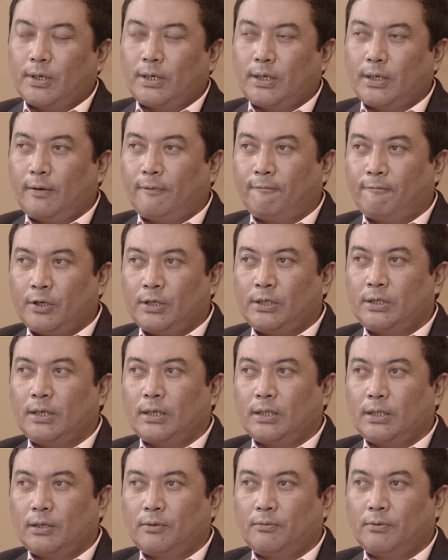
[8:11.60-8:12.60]
I wish
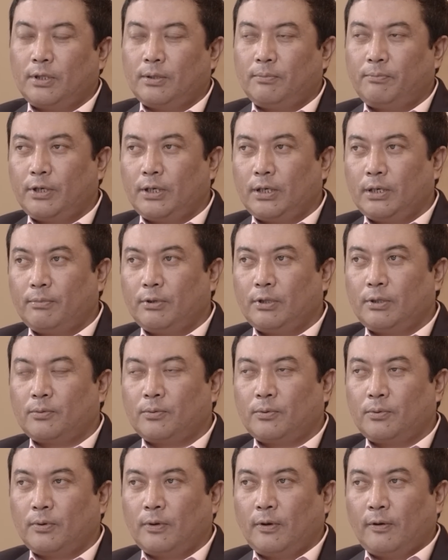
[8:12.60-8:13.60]
that they will be able
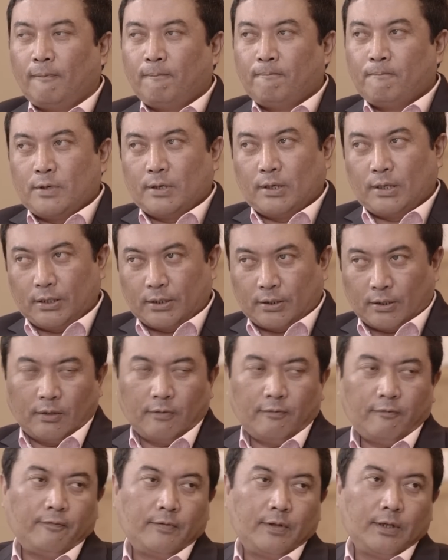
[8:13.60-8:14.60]
to
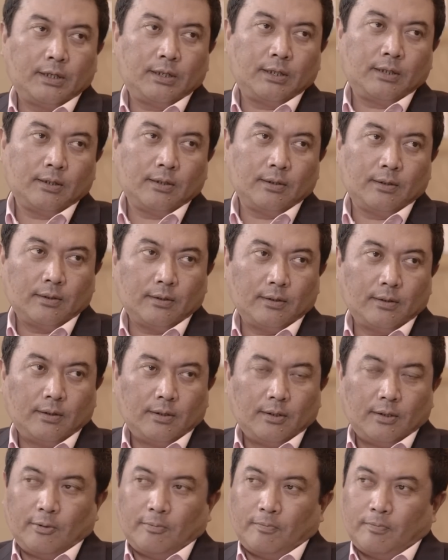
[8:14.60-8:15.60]
resolve this
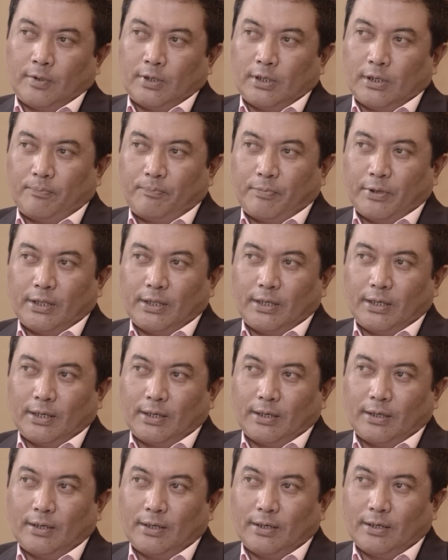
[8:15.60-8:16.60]

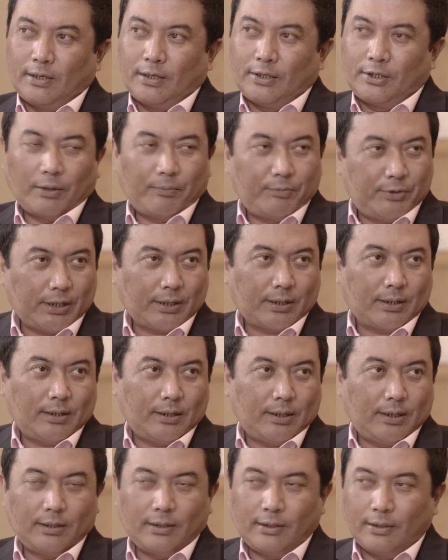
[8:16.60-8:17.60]
pending subject
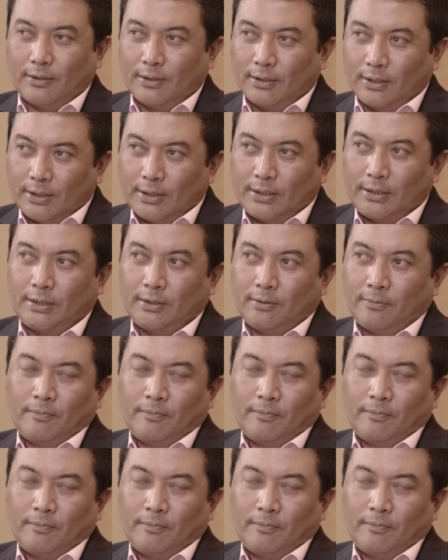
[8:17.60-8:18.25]
at the earliest.